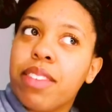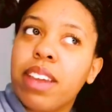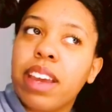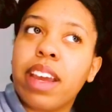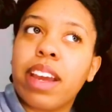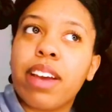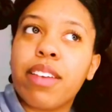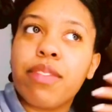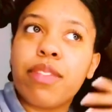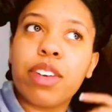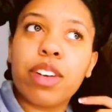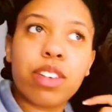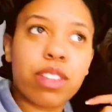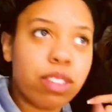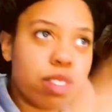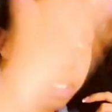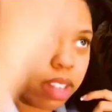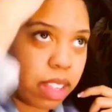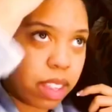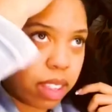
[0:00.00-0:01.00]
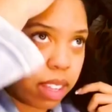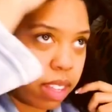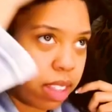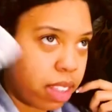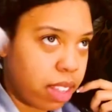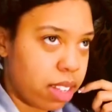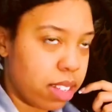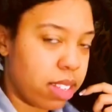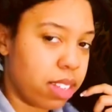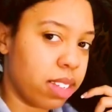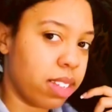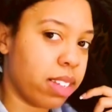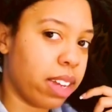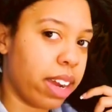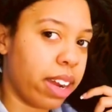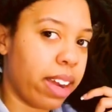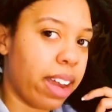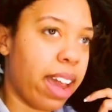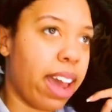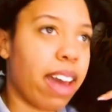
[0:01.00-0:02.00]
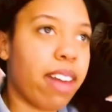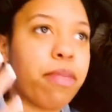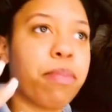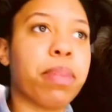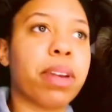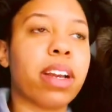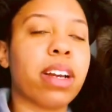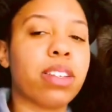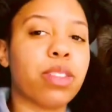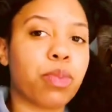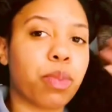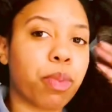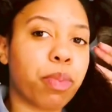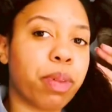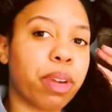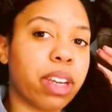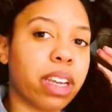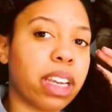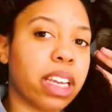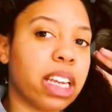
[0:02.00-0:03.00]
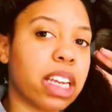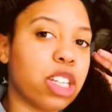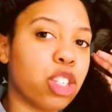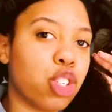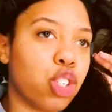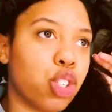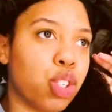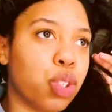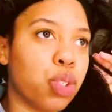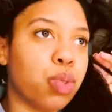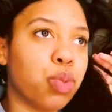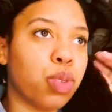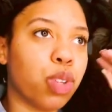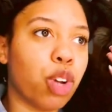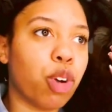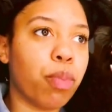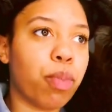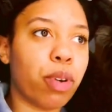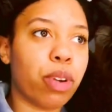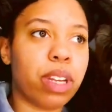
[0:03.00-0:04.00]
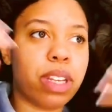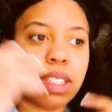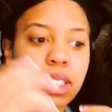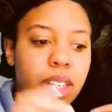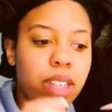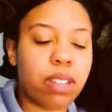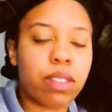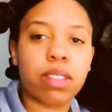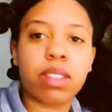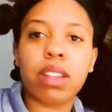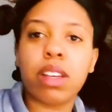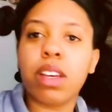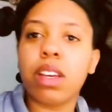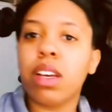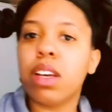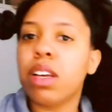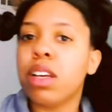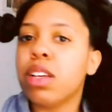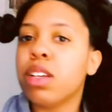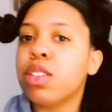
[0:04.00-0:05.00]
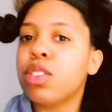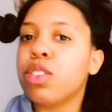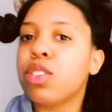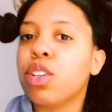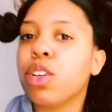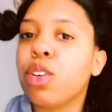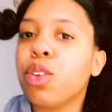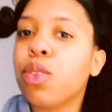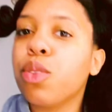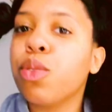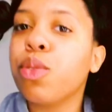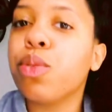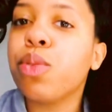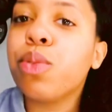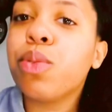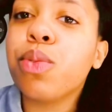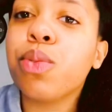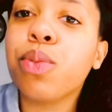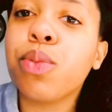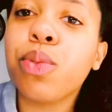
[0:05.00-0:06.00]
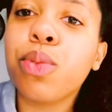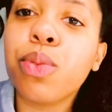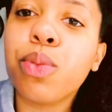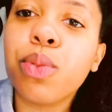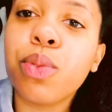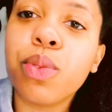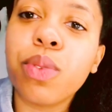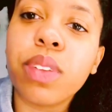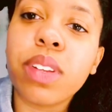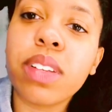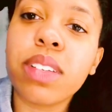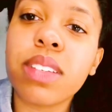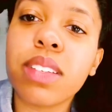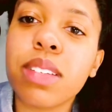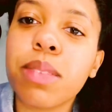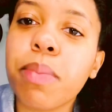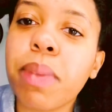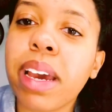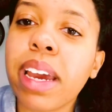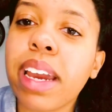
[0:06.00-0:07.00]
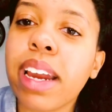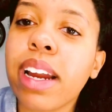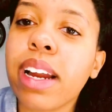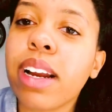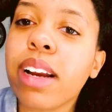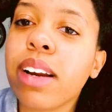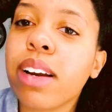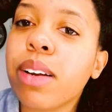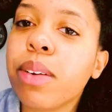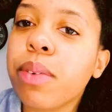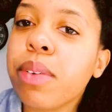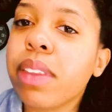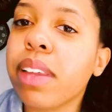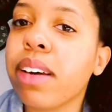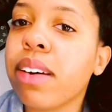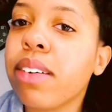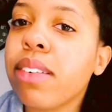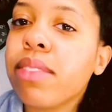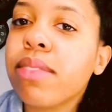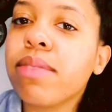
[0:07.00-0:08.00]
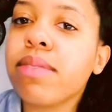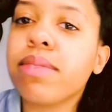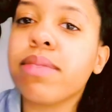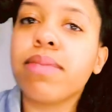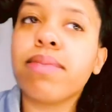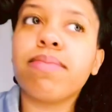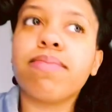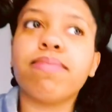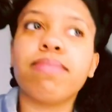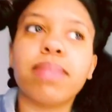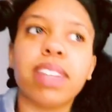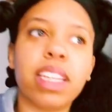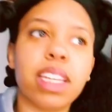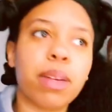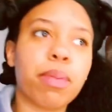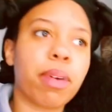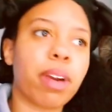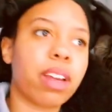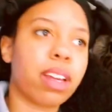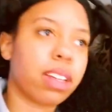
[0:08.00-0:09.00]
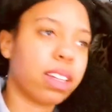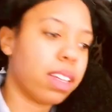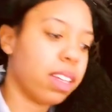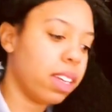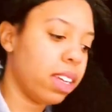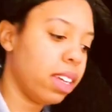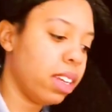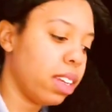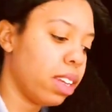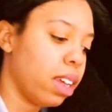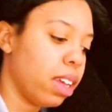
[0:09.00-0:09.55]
hair first, and then this entire half, because we're putting it in 2 low ponytails. So this is my hair without any product in it.